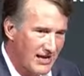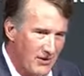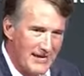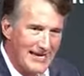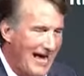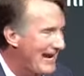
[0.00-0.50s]
and
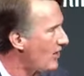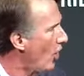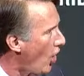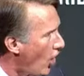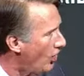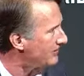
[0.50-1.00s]
we got it
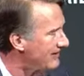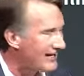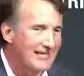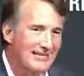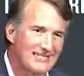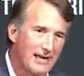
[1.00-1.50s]
all
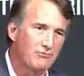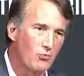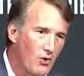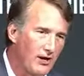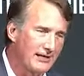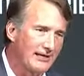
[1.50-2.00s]
done except
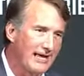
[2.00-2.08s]
one.